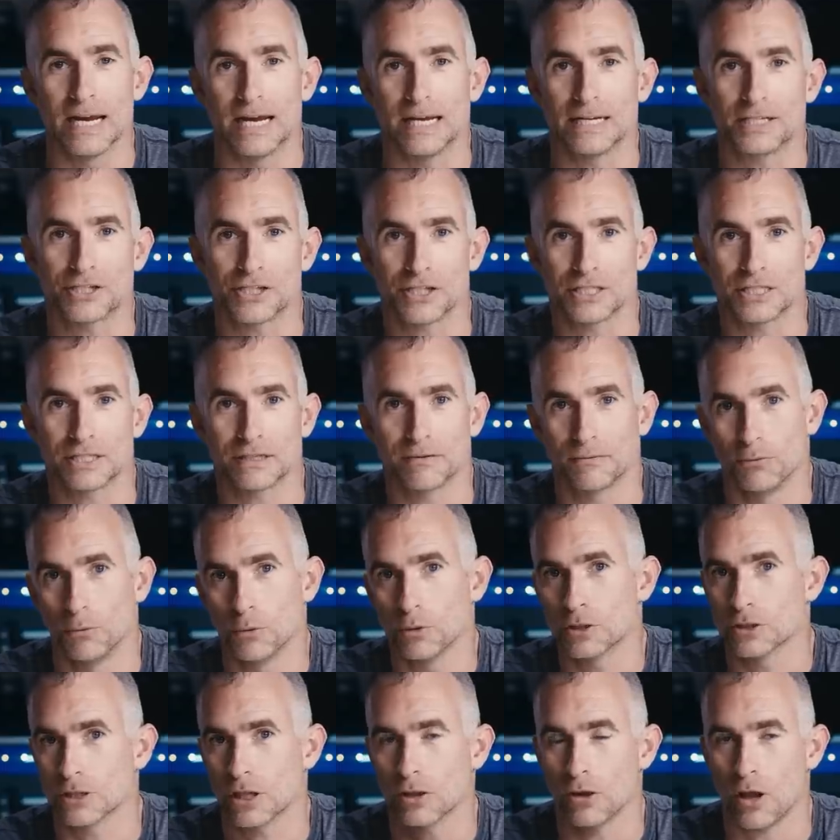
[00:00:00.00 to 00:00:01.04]
It just
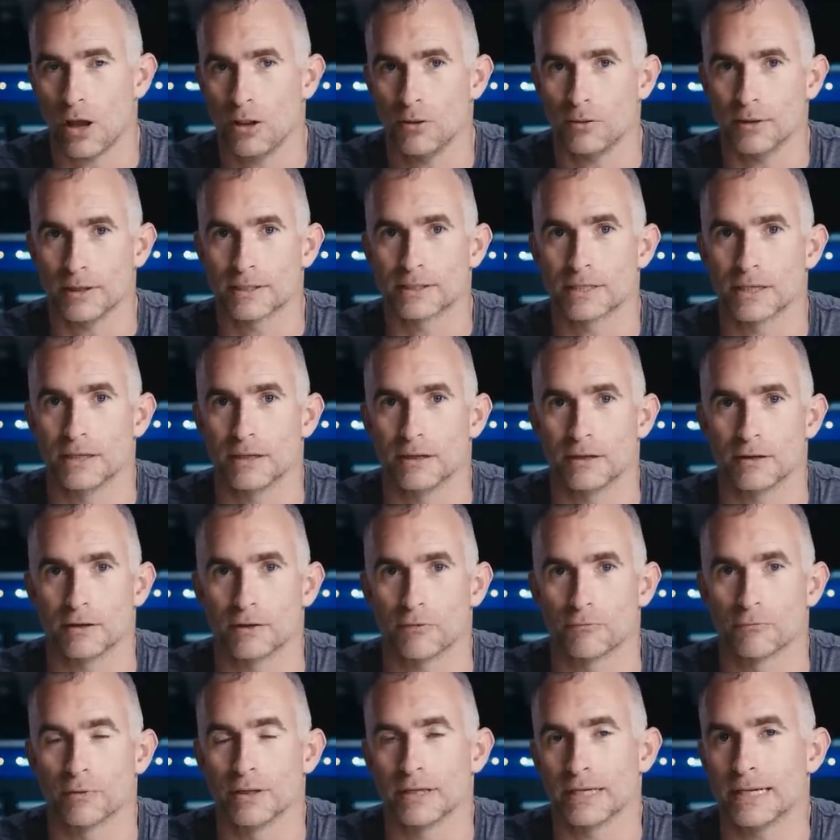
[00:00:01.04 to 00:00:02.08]
looks a lot, it's a
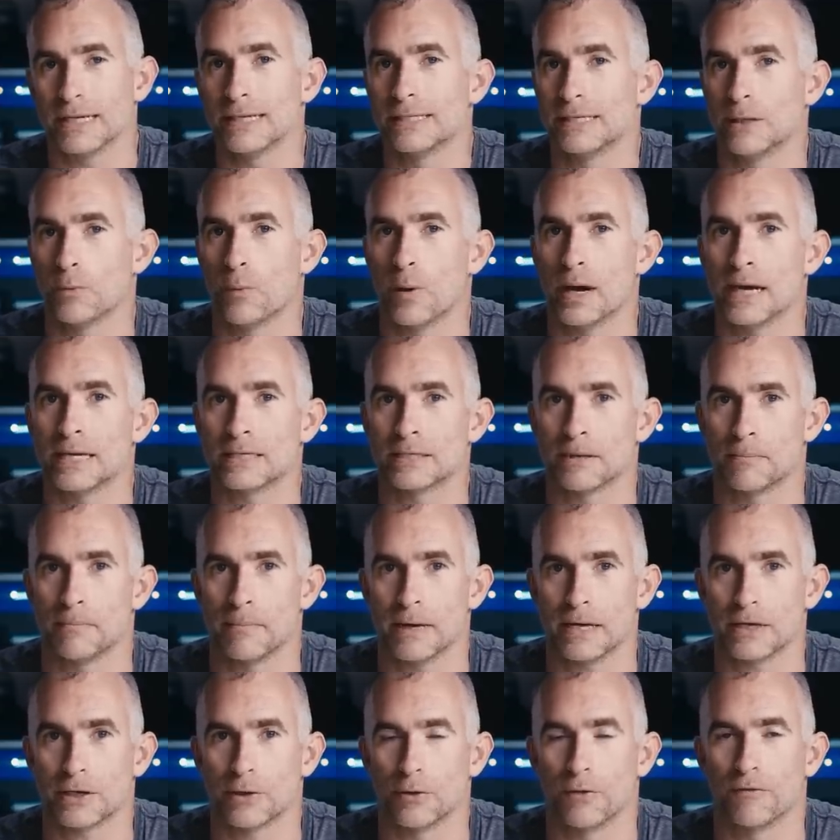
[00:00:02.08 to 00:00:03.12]
really easy way to
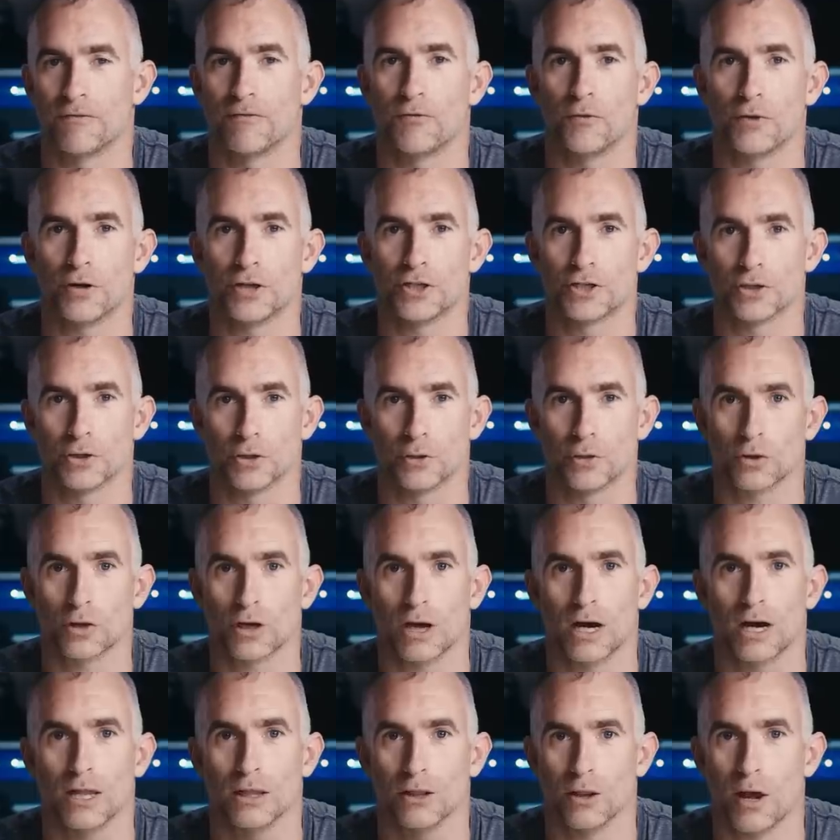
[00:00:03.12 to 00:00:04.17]
make your footage
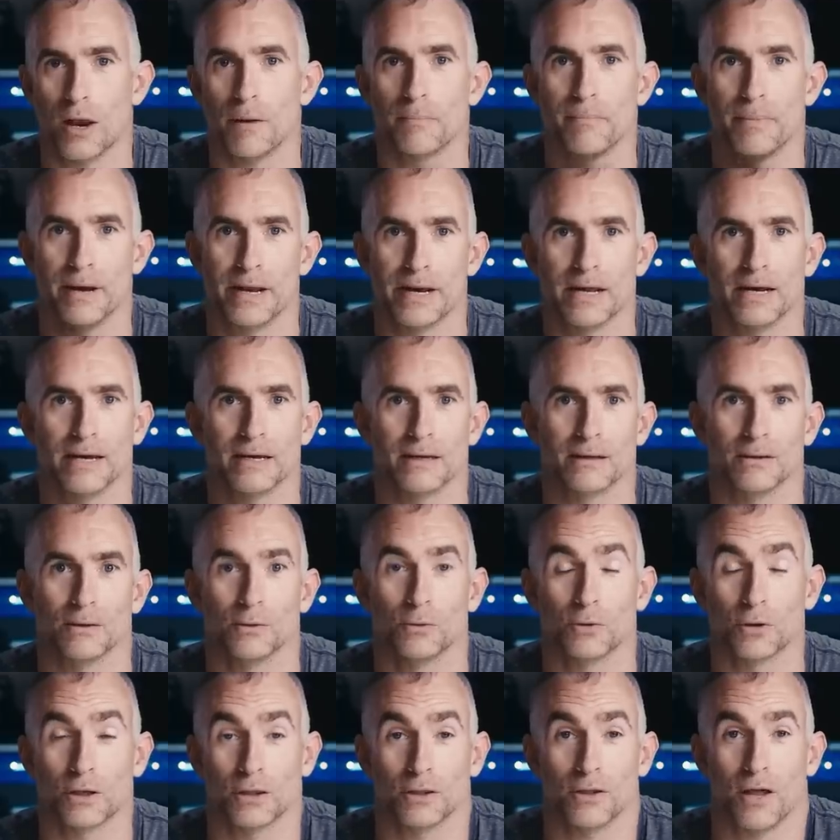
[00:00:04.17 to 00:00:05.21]
look a lot better,
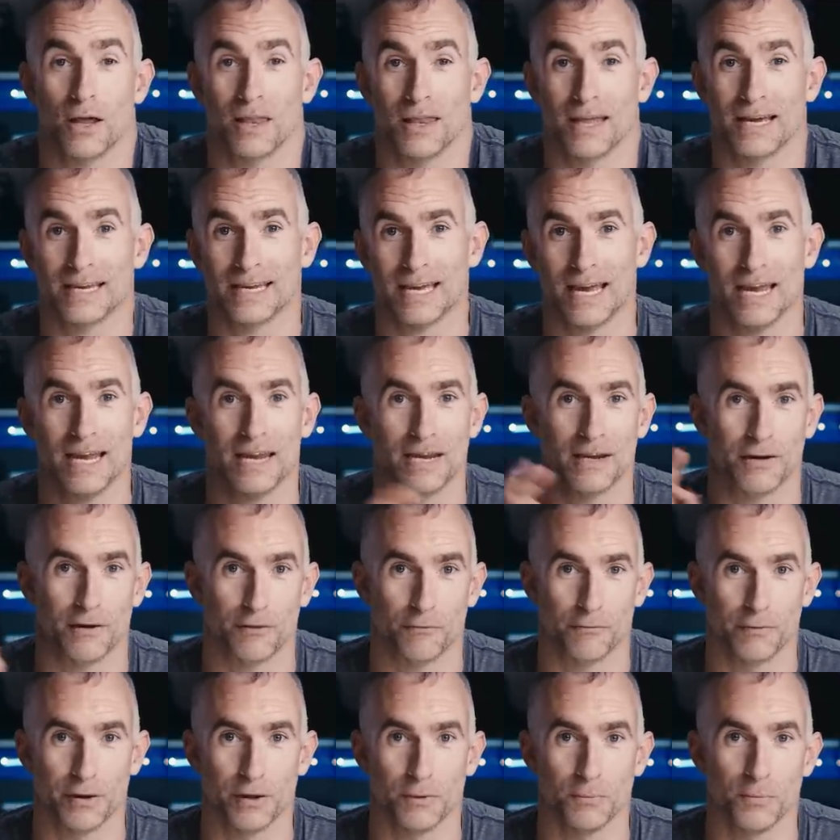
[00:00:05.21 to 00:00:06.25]
look a lot like a
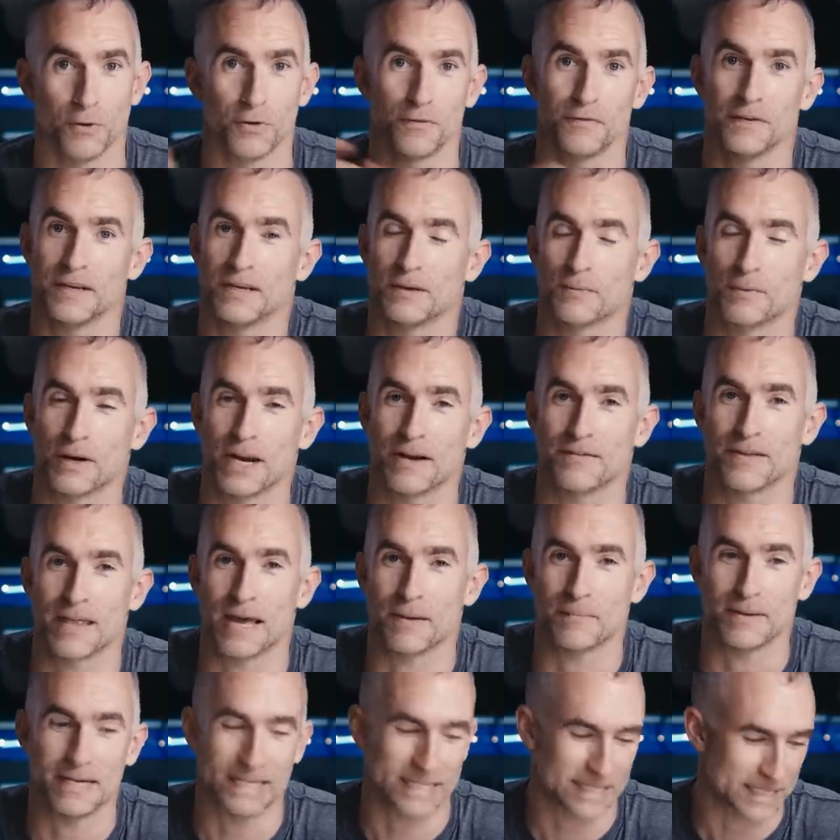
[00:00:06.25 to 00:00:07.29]
real movie, whatever
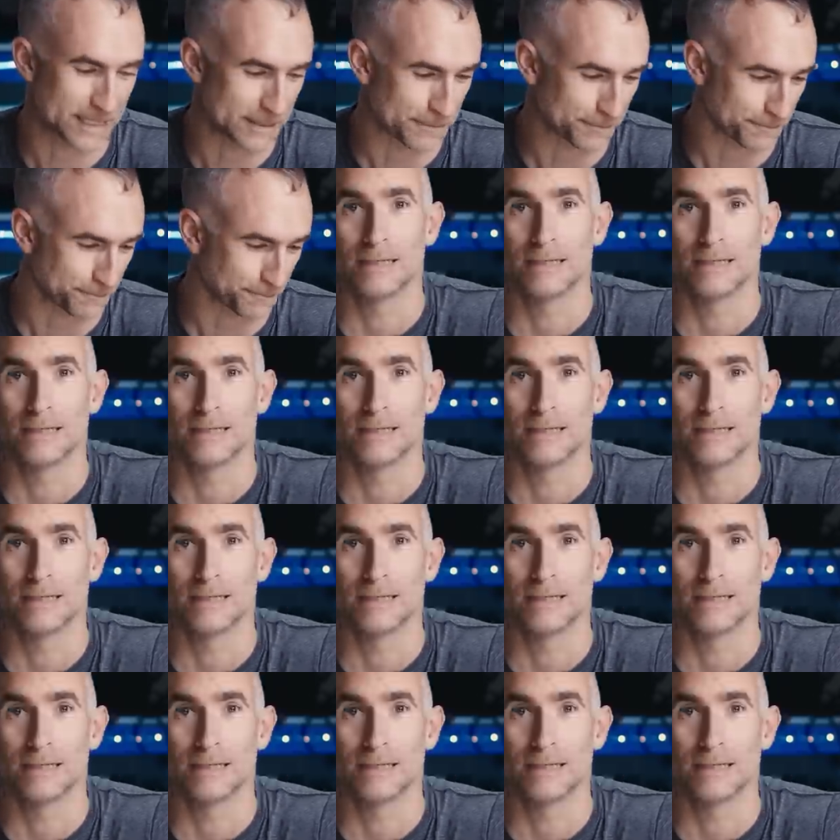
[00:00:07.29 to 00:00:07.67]
that means.